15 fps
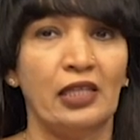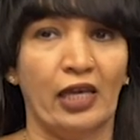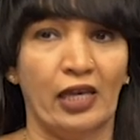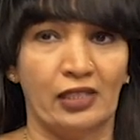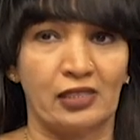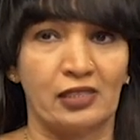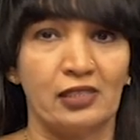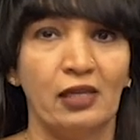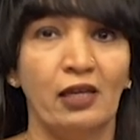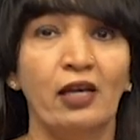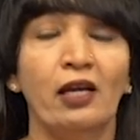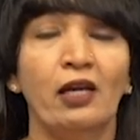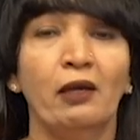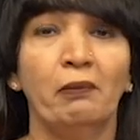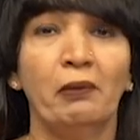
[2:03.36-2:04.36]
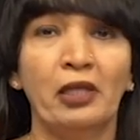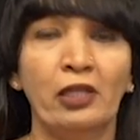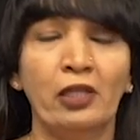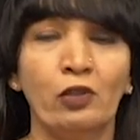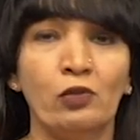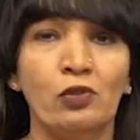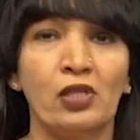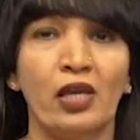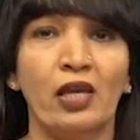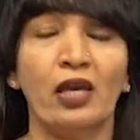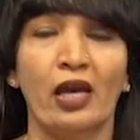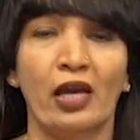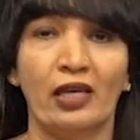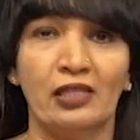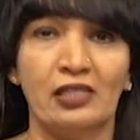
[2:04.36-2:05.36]
ES, meaning to
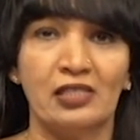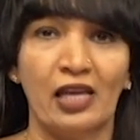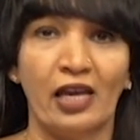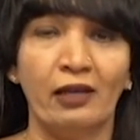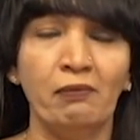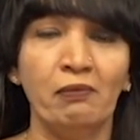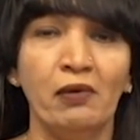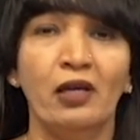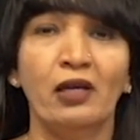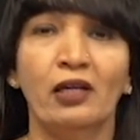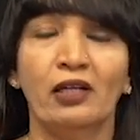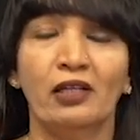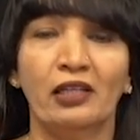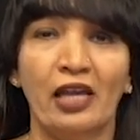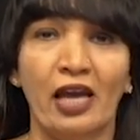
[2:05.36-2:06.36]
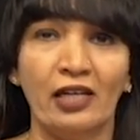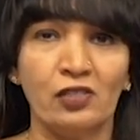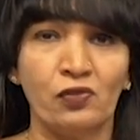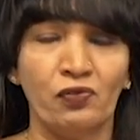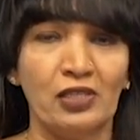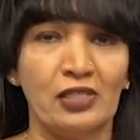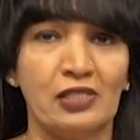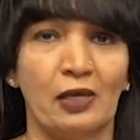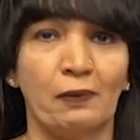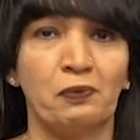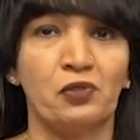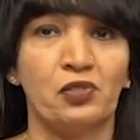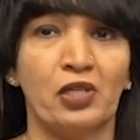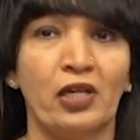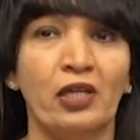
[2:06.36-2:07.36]
say enzyme reacts with a
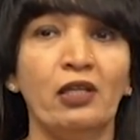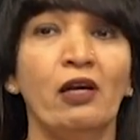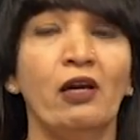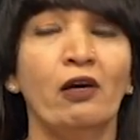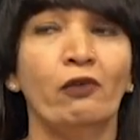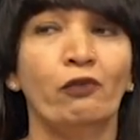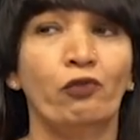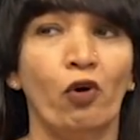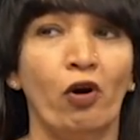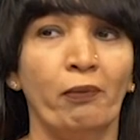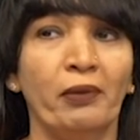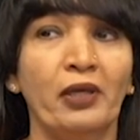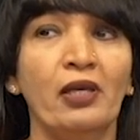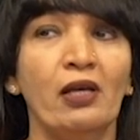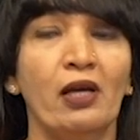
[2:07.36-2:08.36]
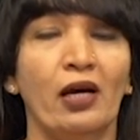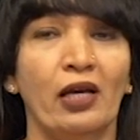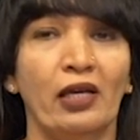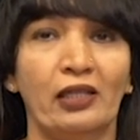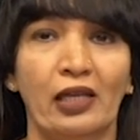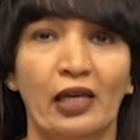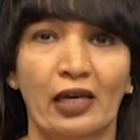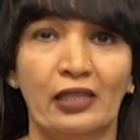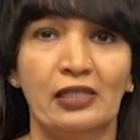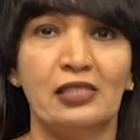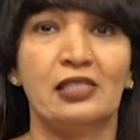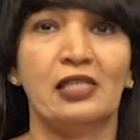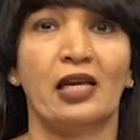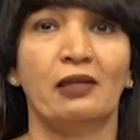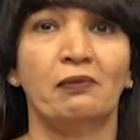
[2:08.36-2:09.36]
substrate forming an
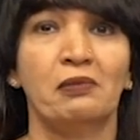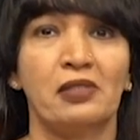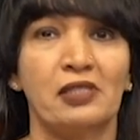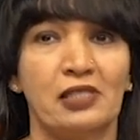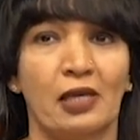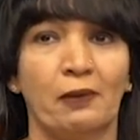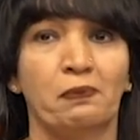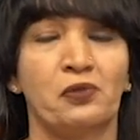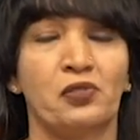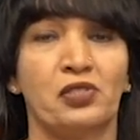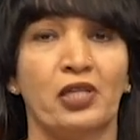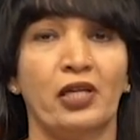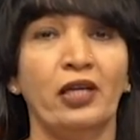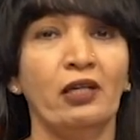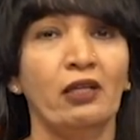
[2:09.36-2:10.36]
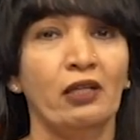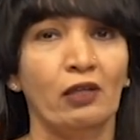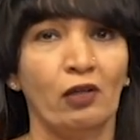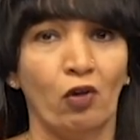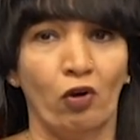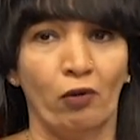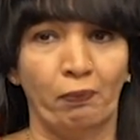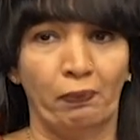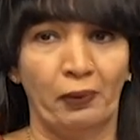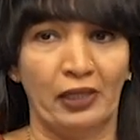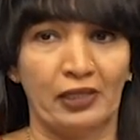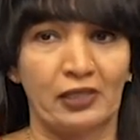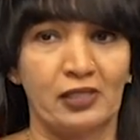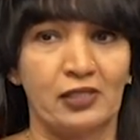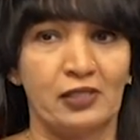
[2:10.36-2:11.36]
enzyme substrate
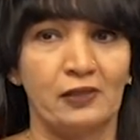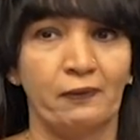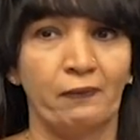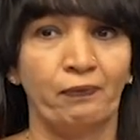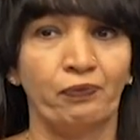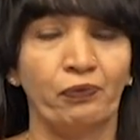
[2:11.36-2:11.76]
complex.